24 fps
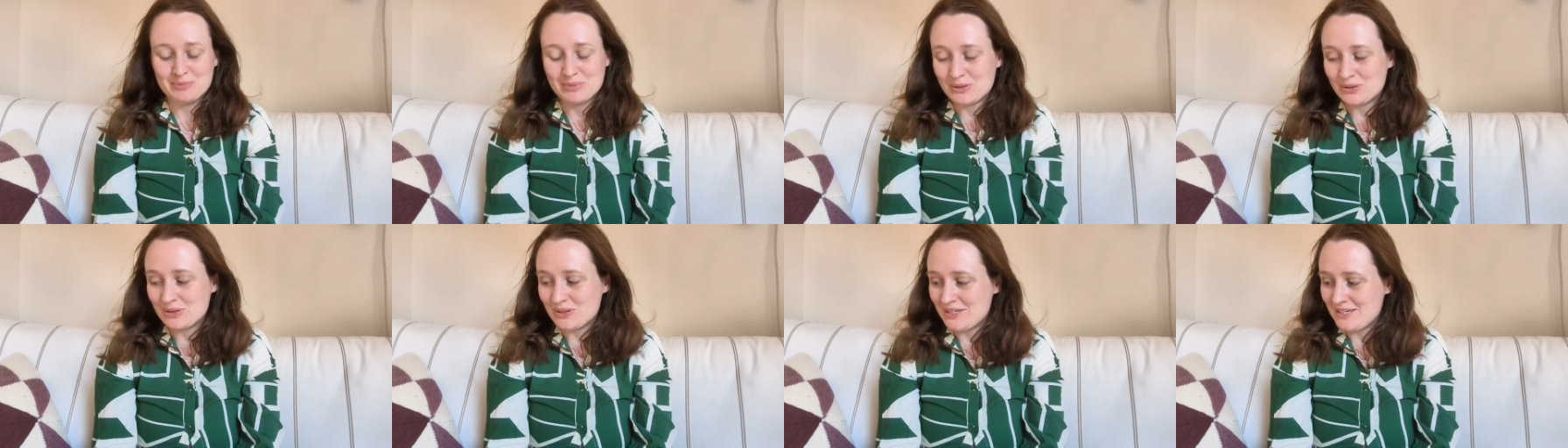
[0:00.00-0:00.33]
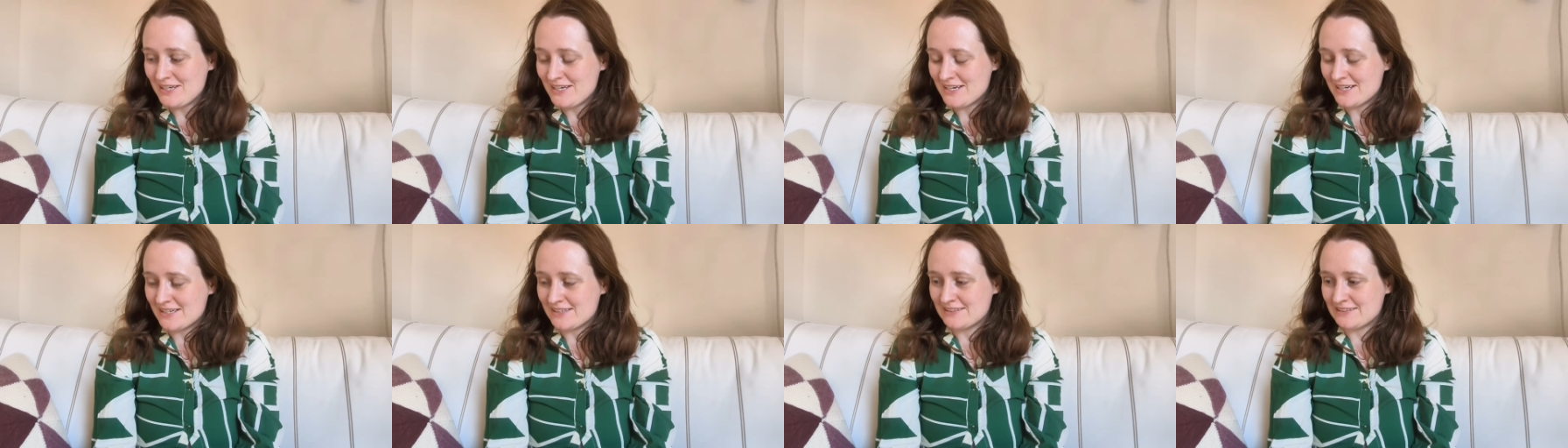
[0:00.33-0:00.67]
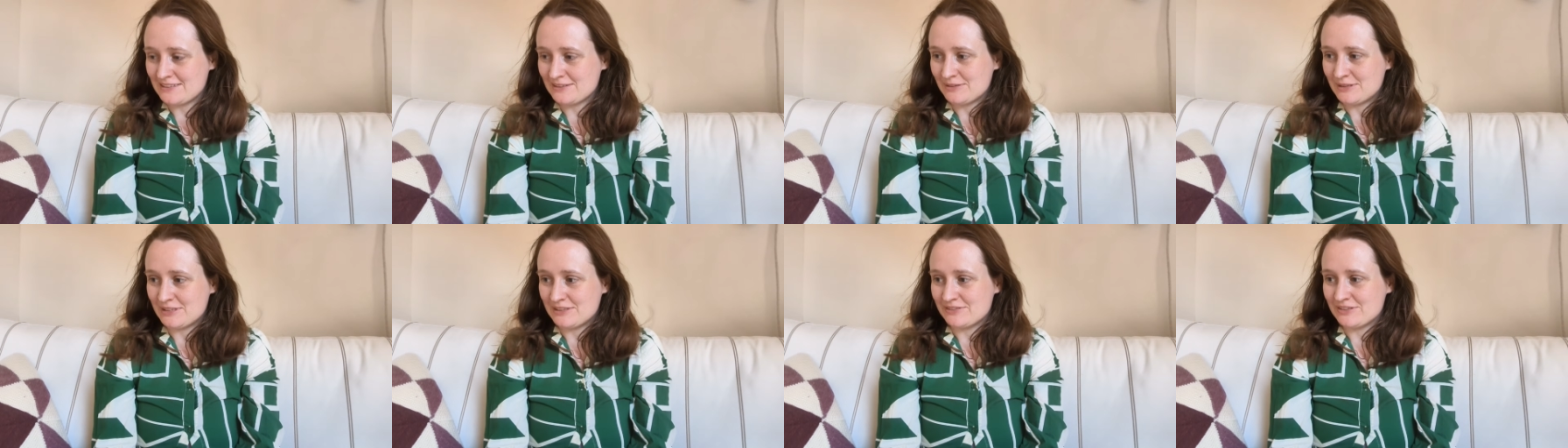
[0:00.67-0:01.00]
boy as
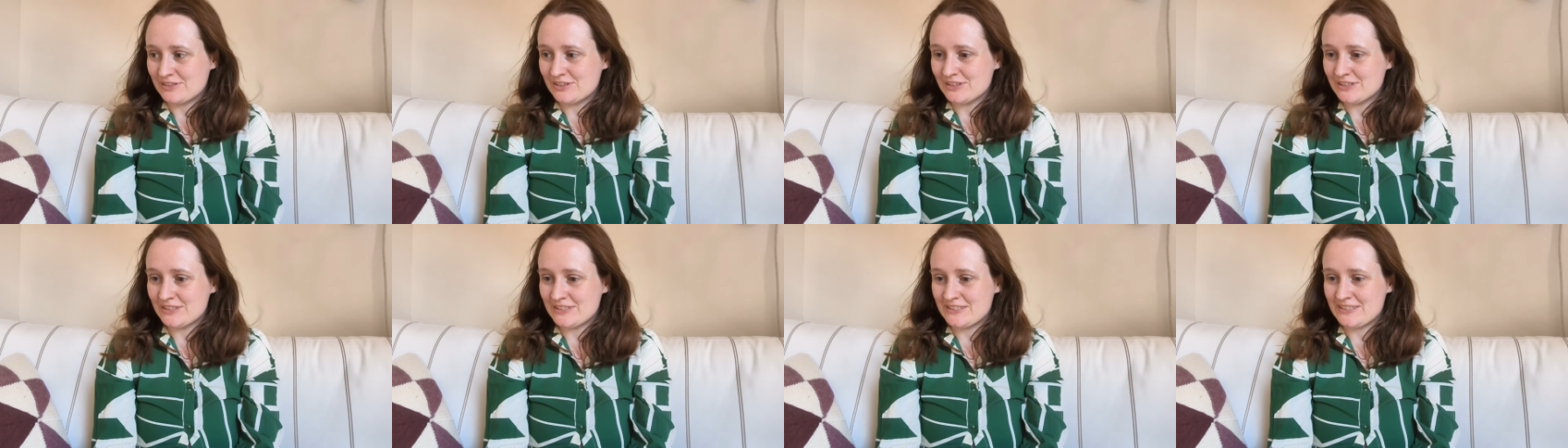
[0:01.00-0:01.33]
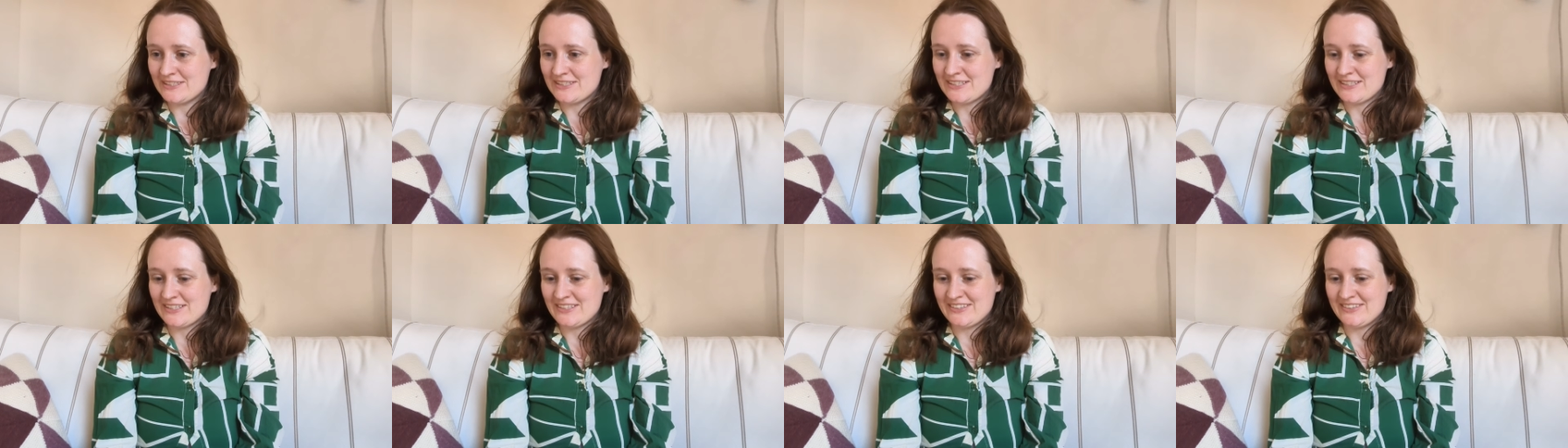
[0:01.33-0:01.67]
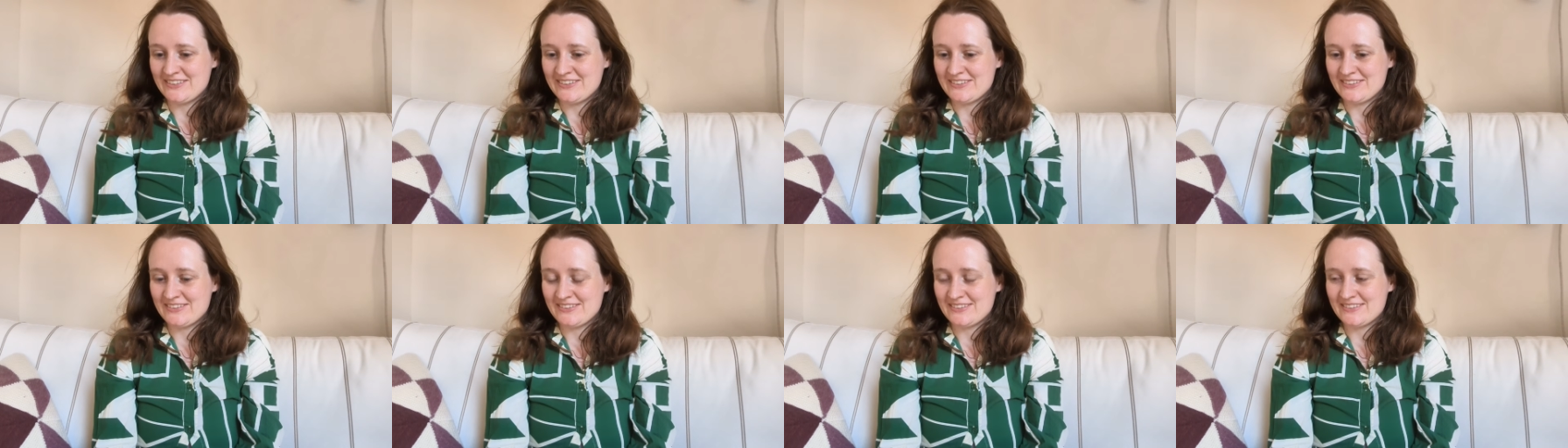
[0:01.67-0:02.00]
to where I've gotten
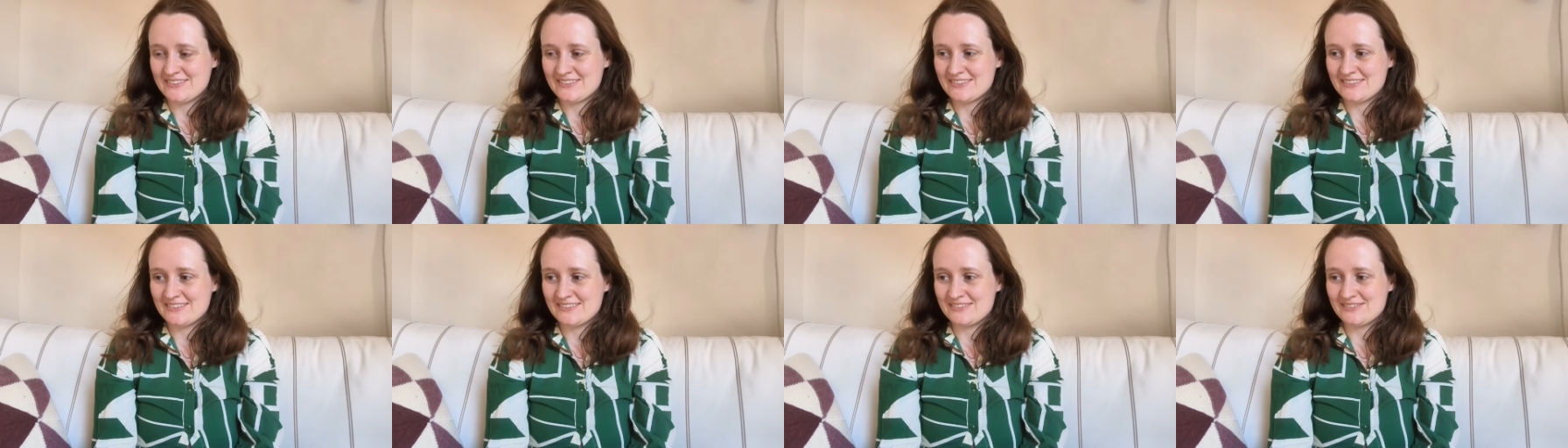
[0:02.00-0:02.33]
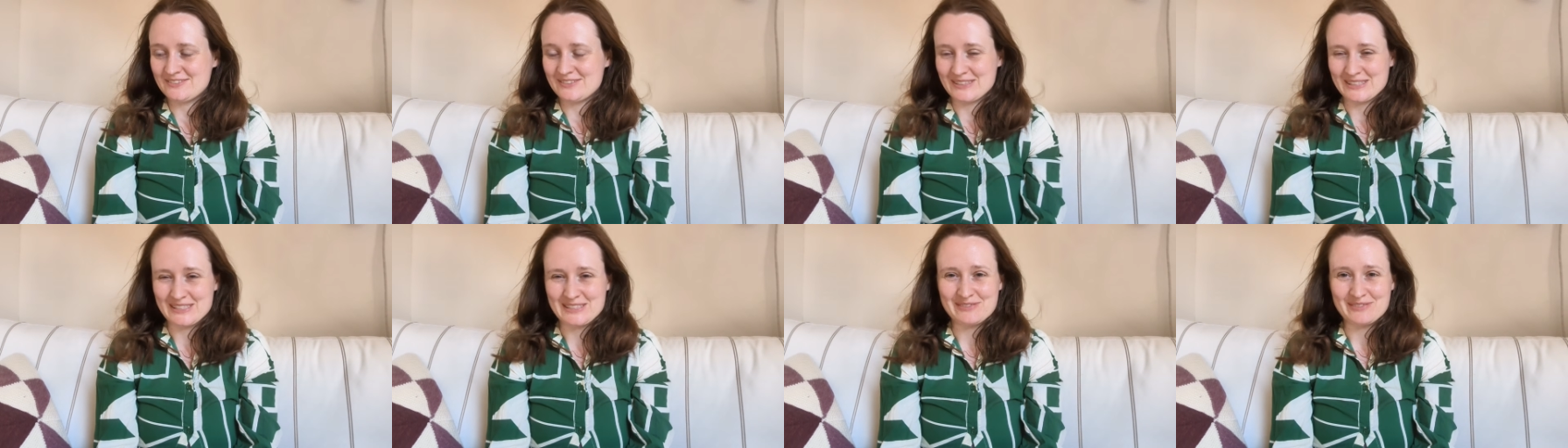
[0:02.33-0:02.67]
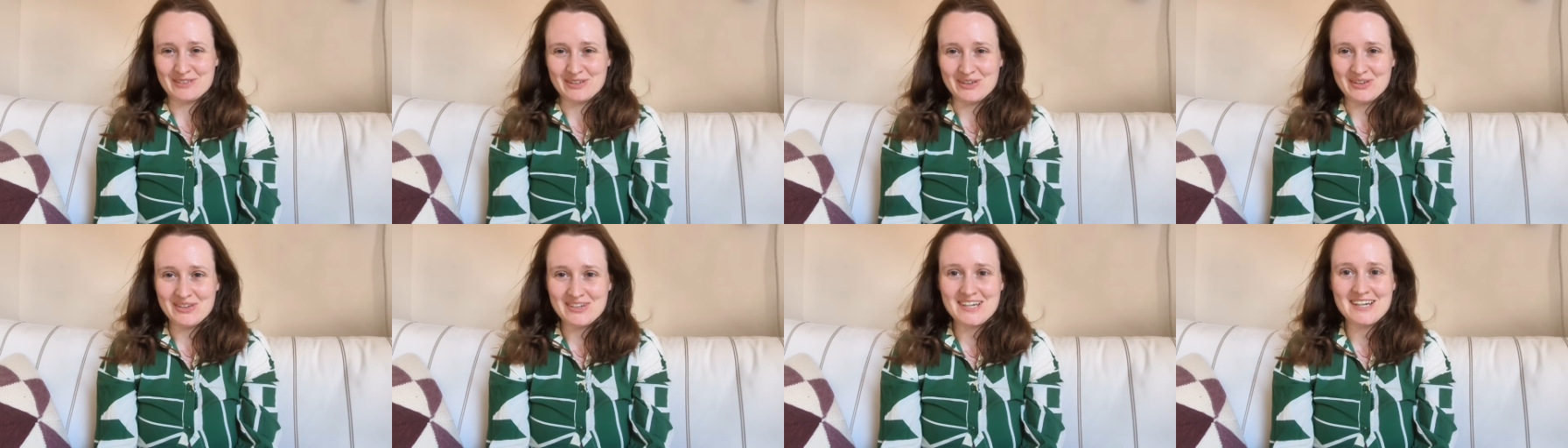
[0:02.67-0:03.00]
to for this
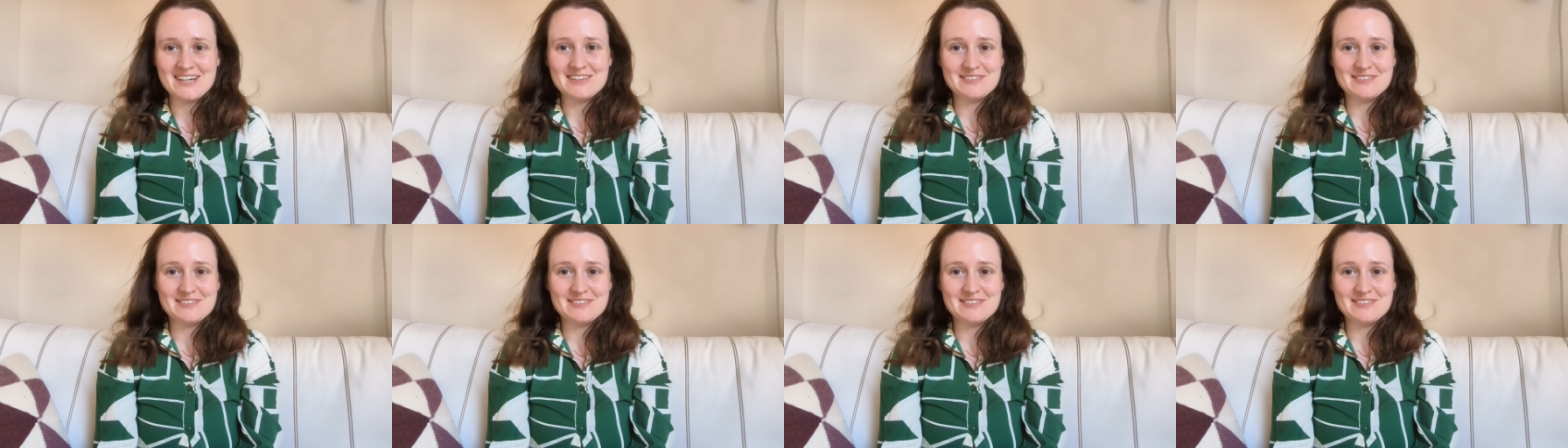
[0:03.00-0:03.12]
vlog.